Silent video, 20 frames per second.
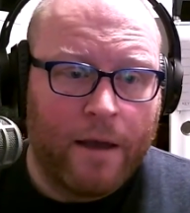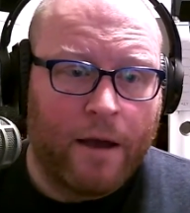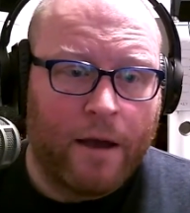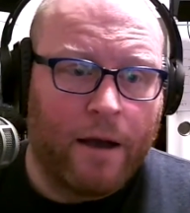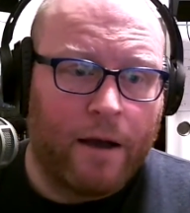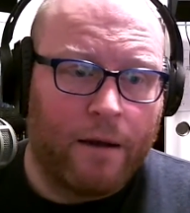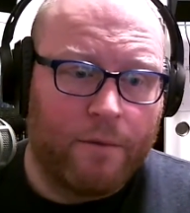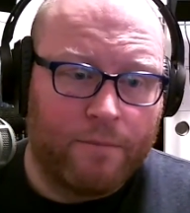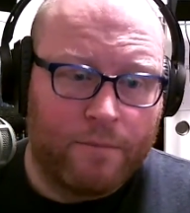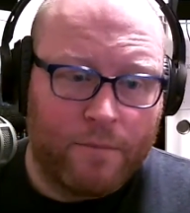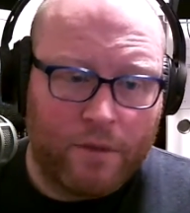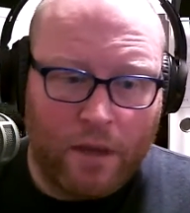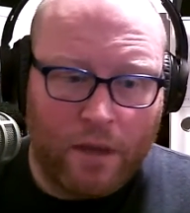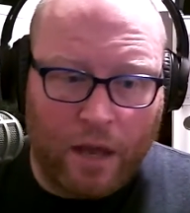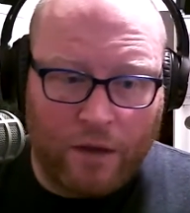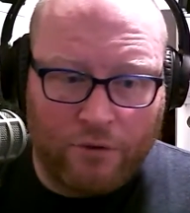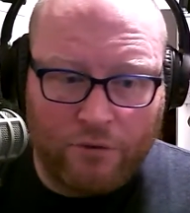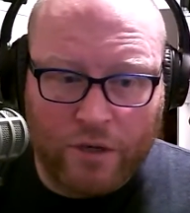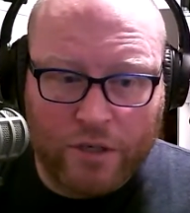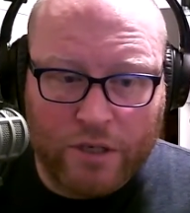
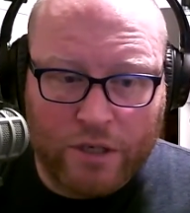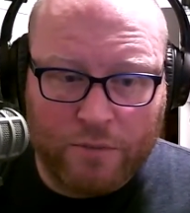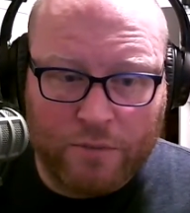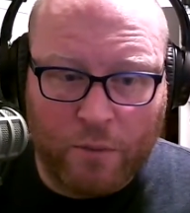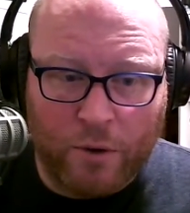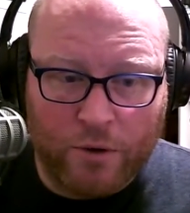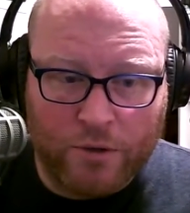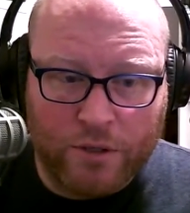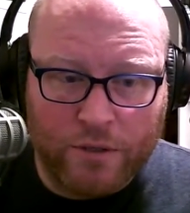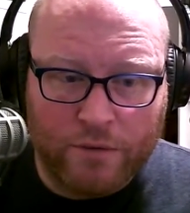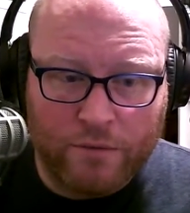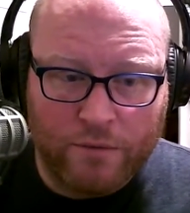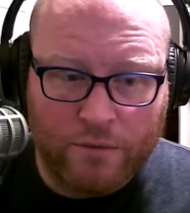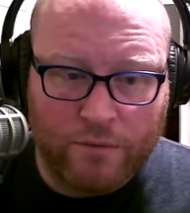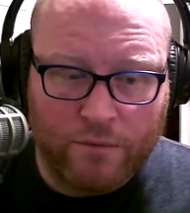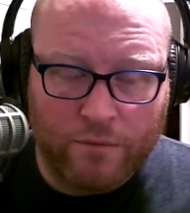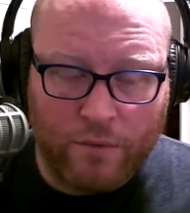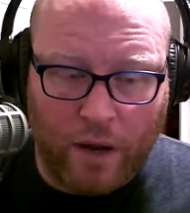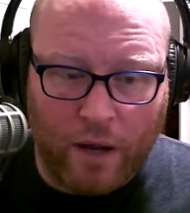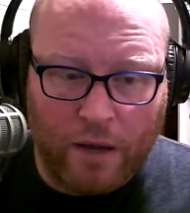I trust this person,
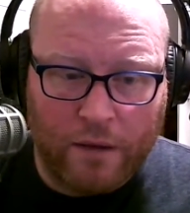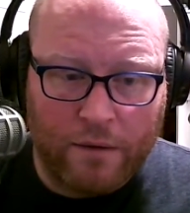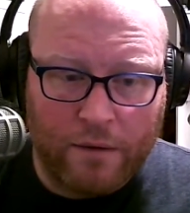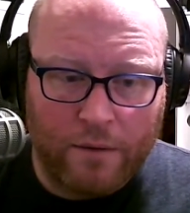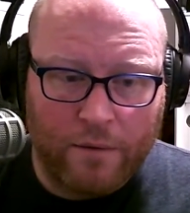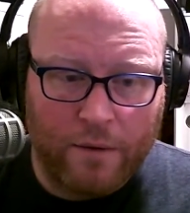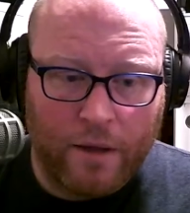right?